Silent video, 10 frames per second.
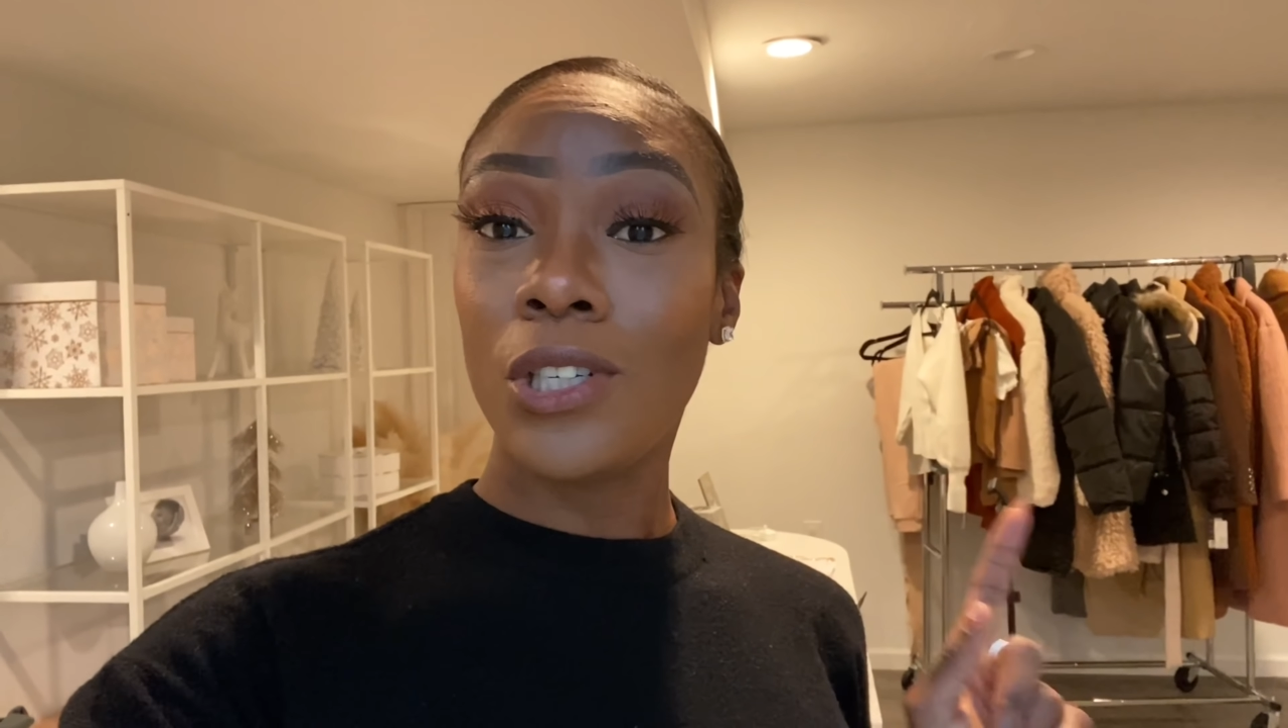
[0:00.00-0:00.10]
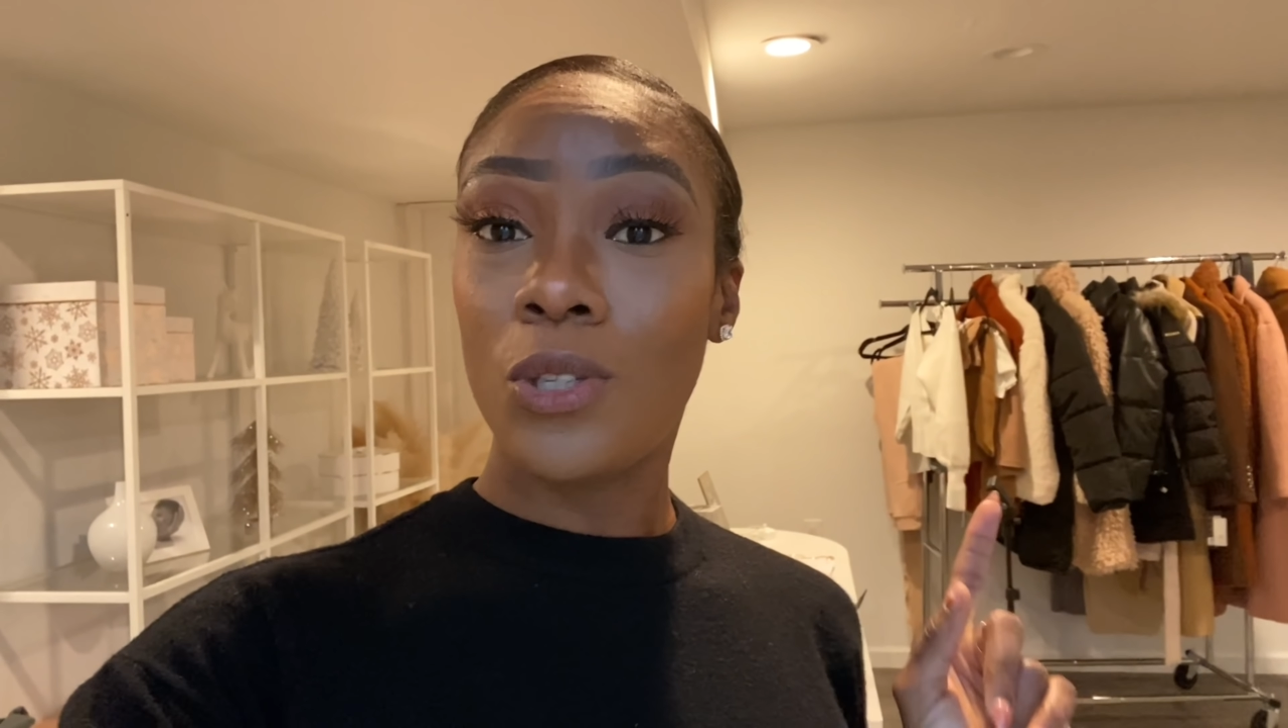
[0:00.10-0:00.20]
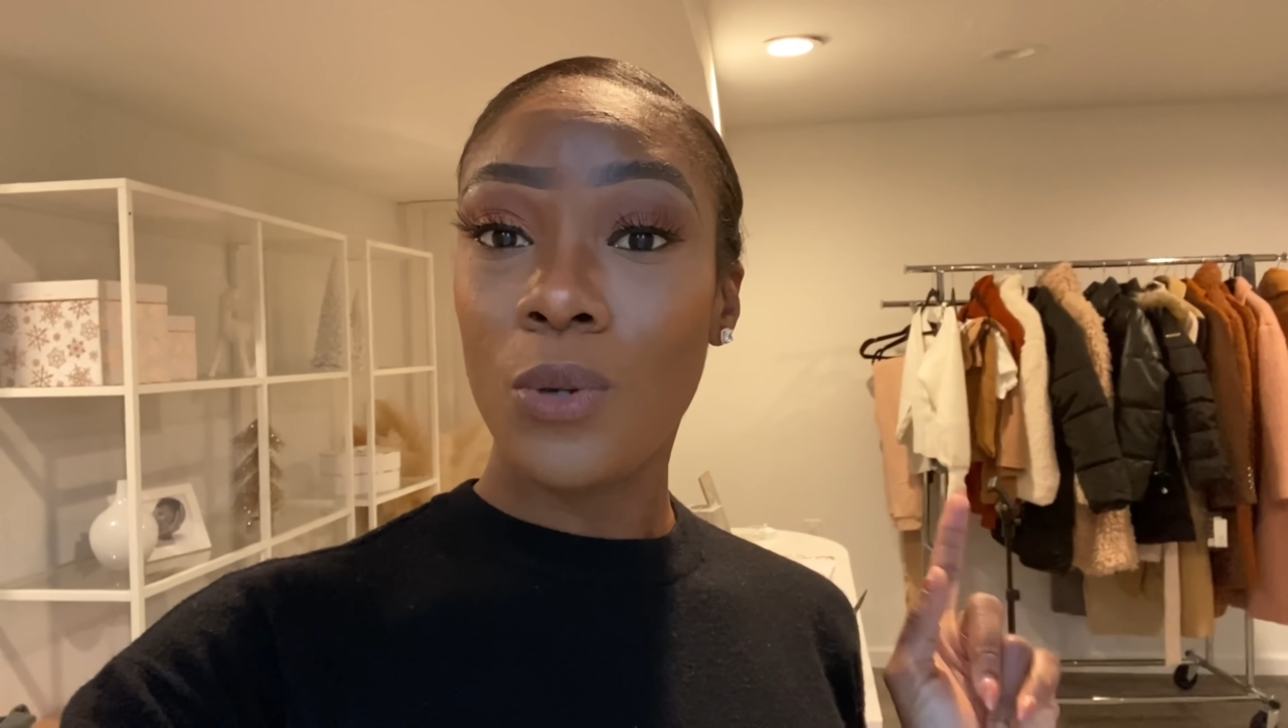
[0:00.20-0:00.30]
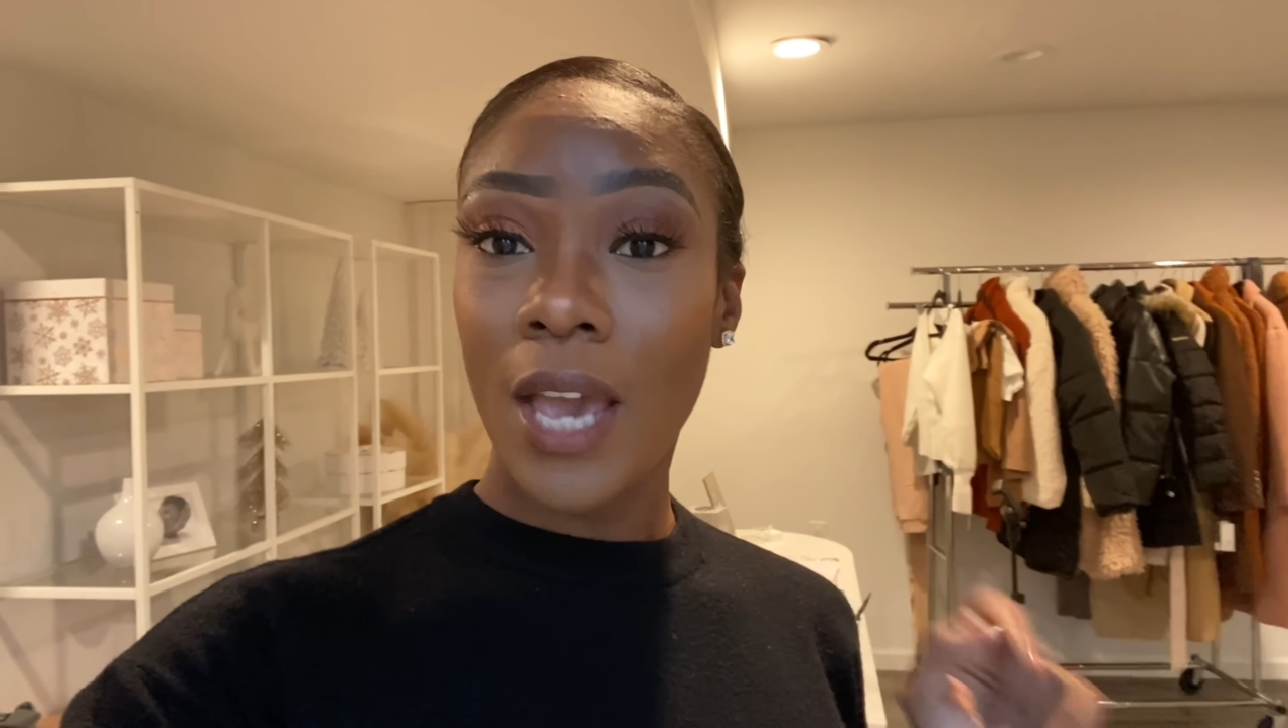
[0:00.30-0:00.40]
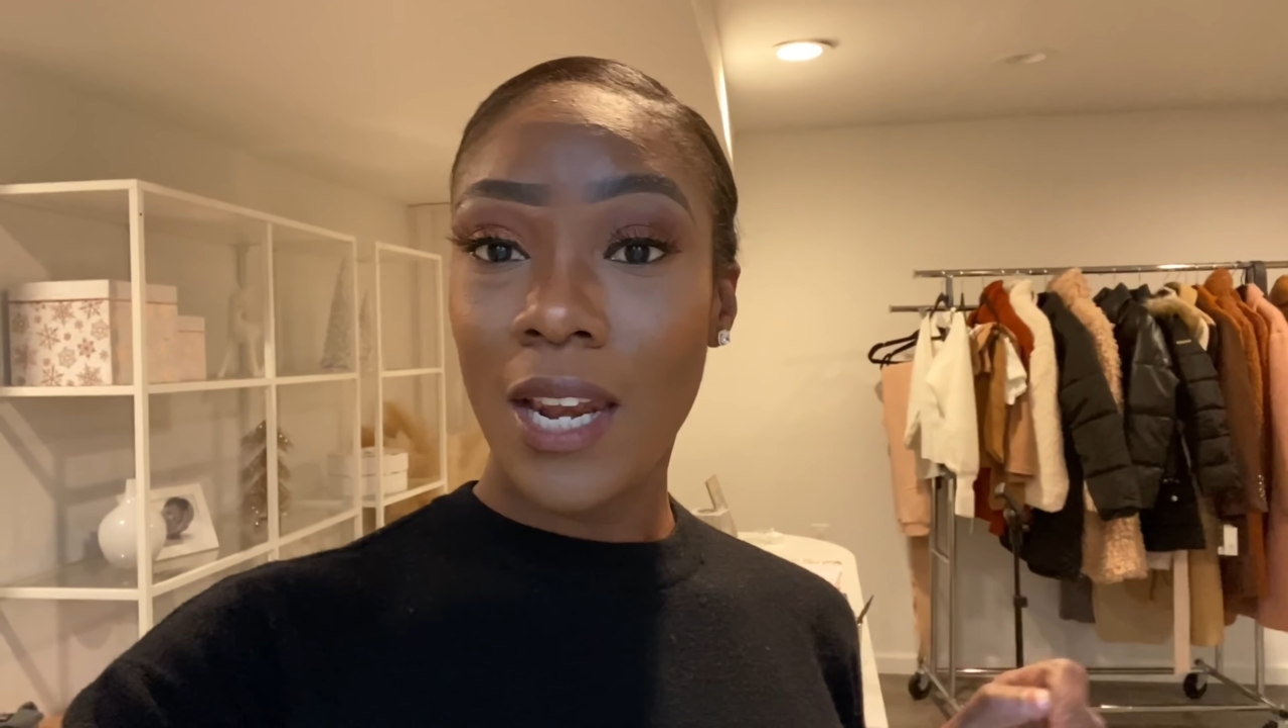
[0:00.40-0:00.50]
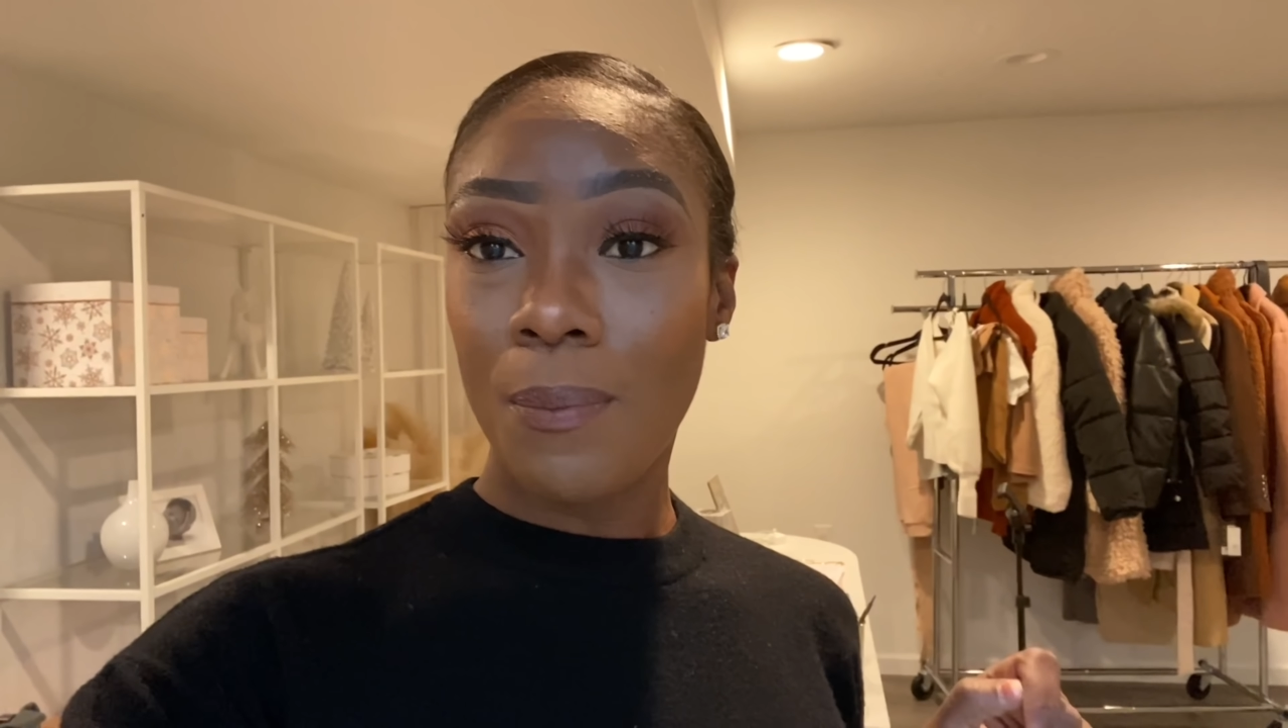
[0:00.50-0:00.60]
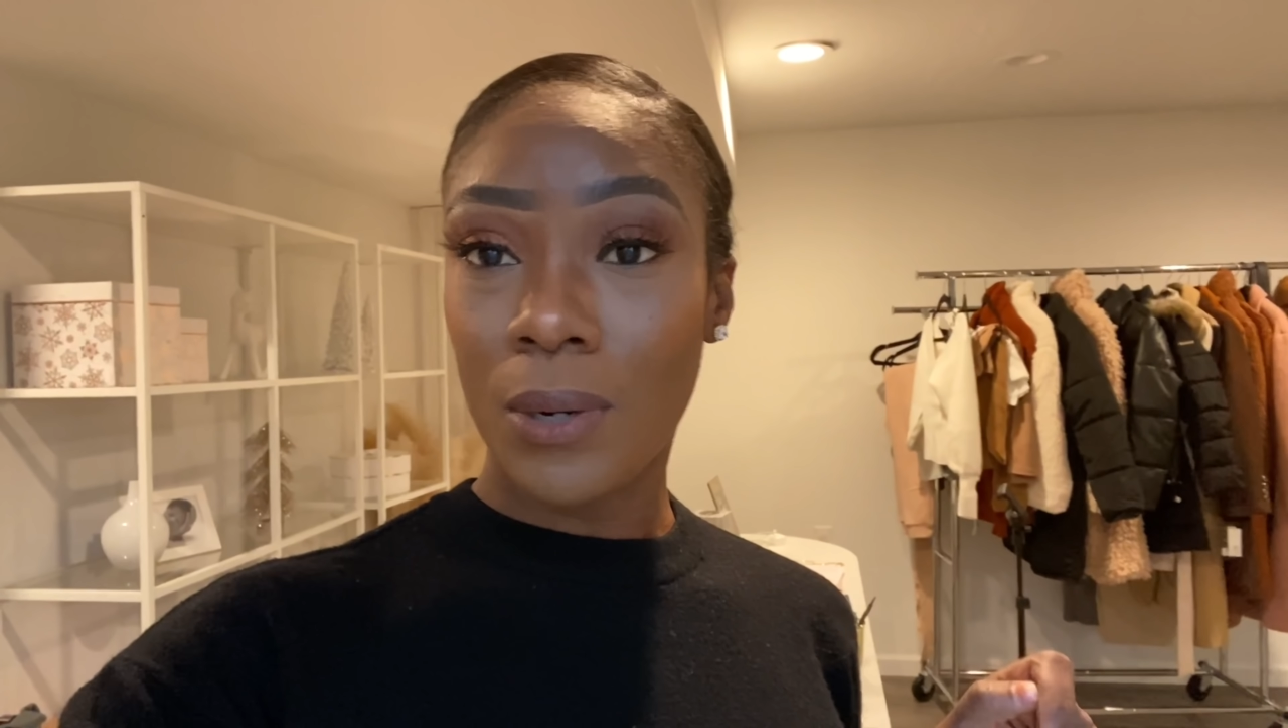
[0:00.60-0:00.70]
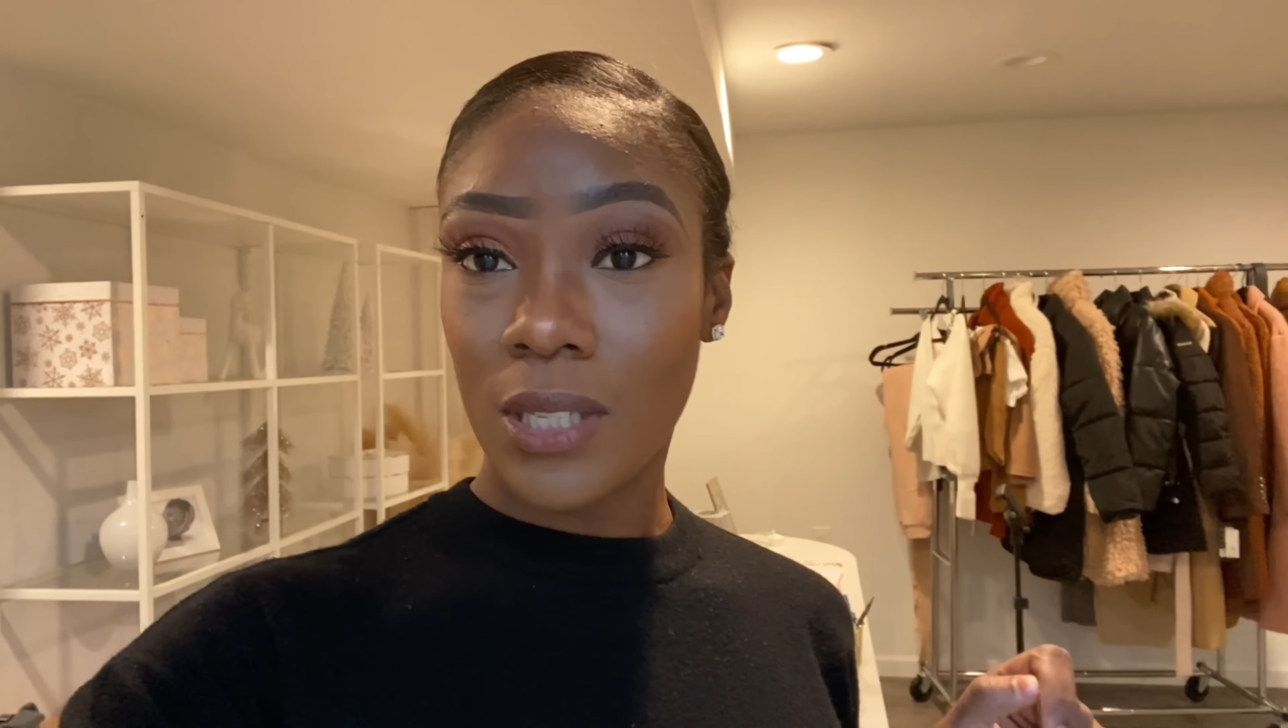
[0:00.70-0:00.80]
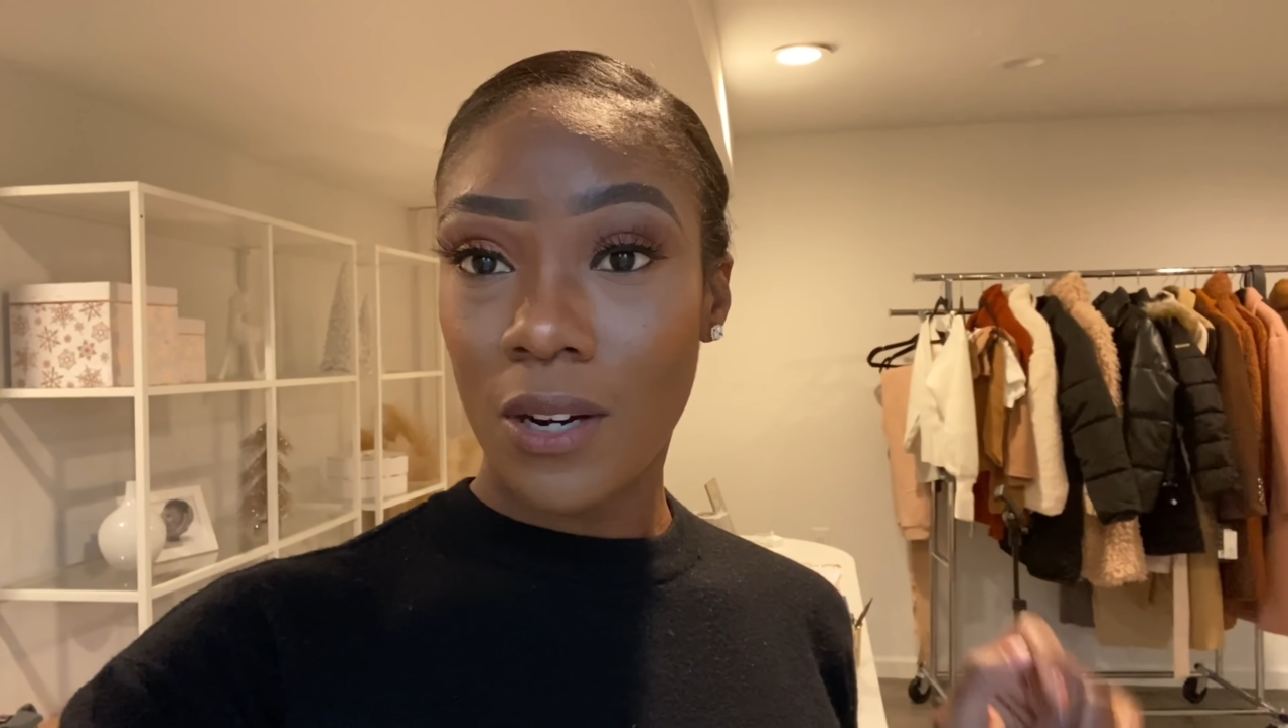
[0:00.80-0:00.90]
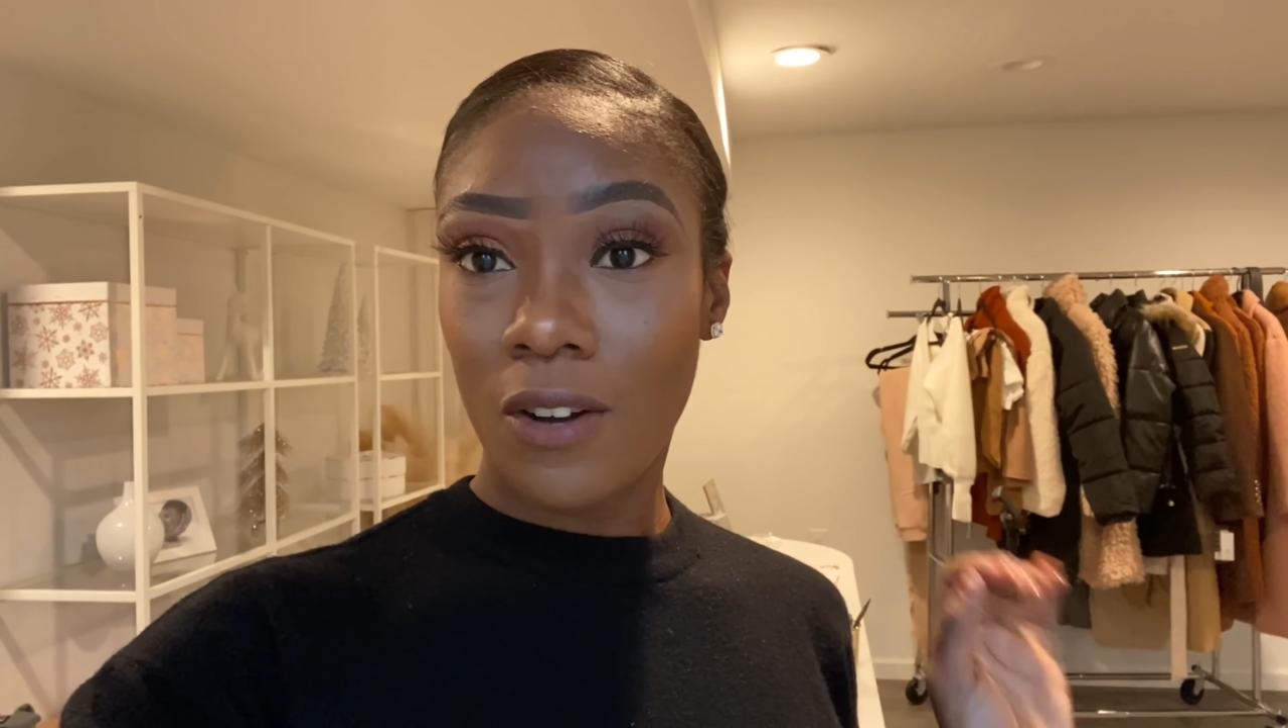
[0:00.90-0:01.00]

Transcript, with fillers: do 80%